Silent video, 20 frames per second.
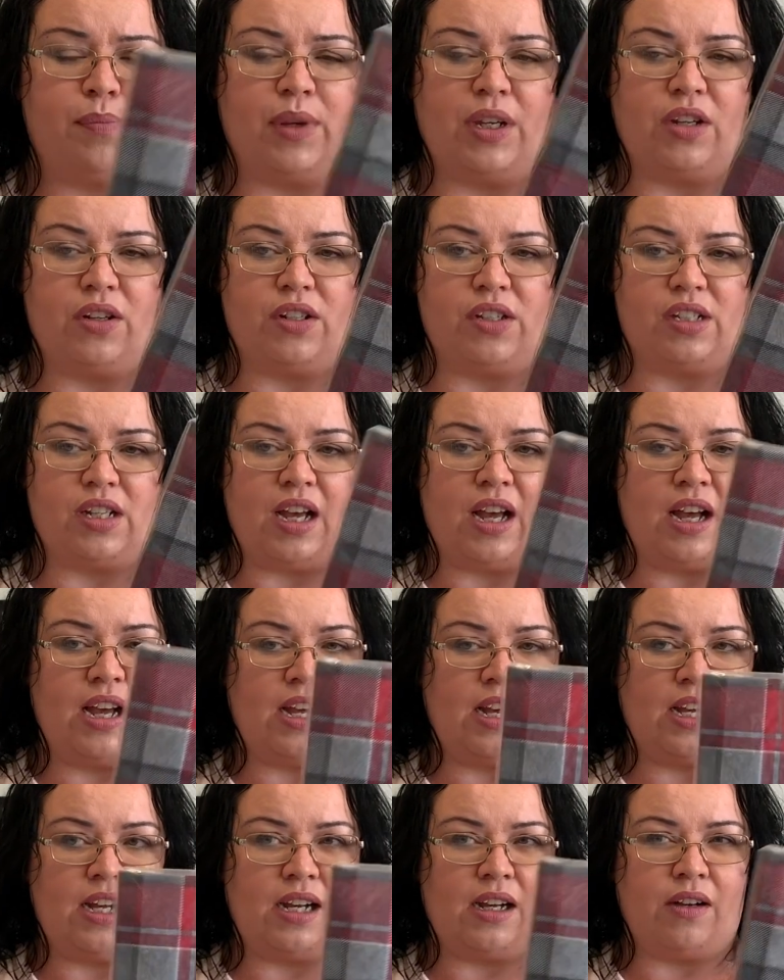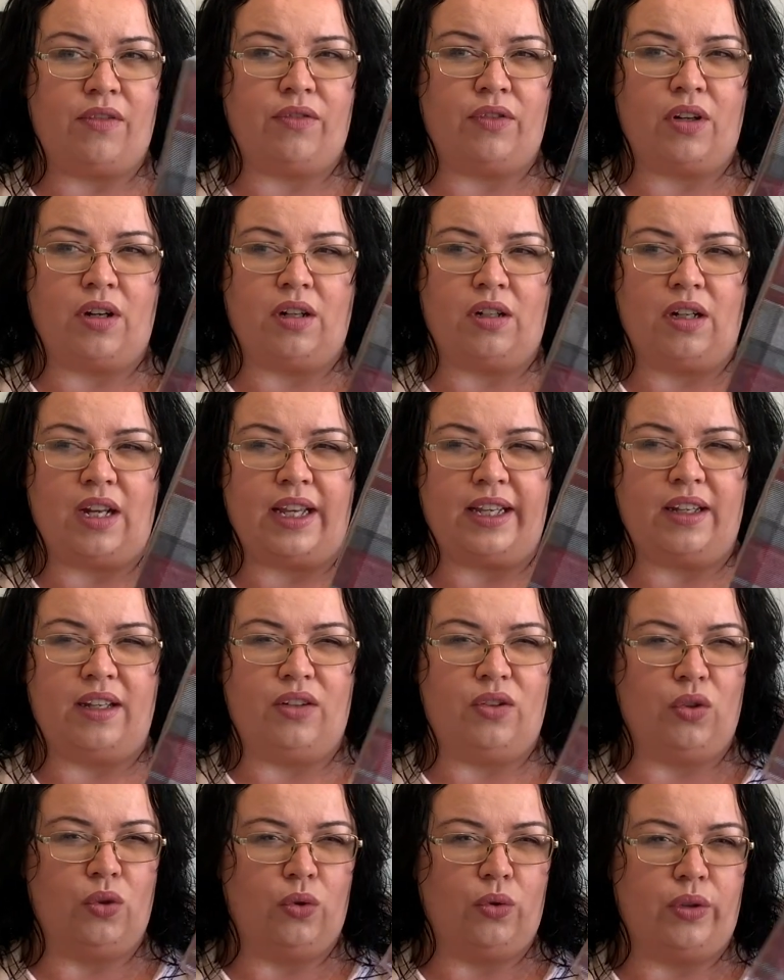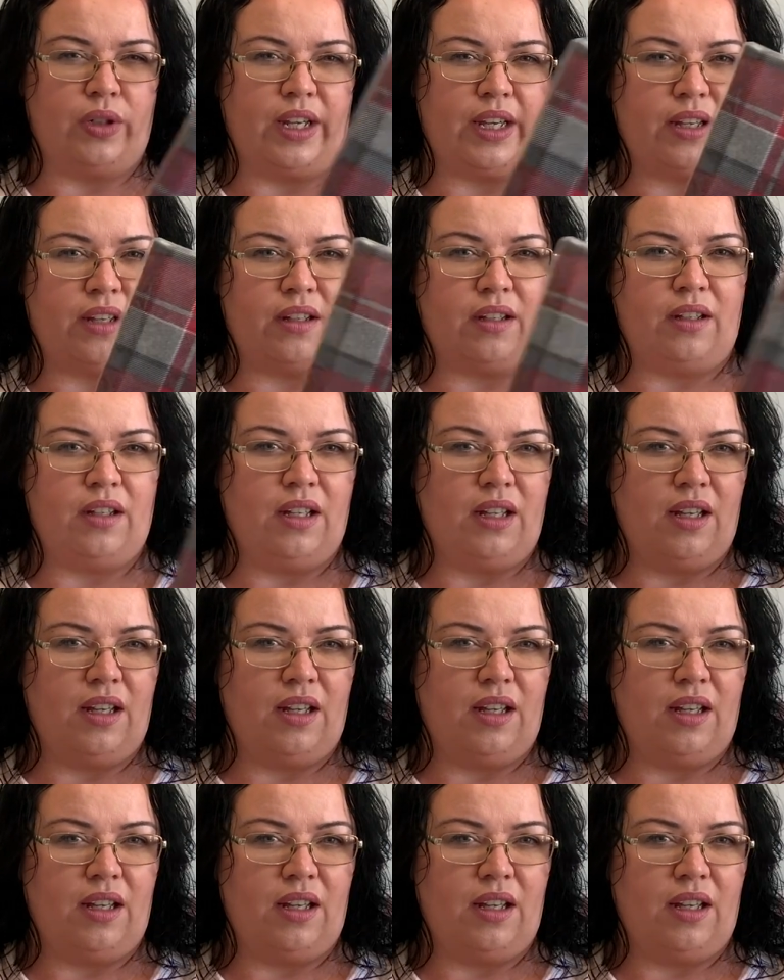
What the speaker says: because I've got like a Nordic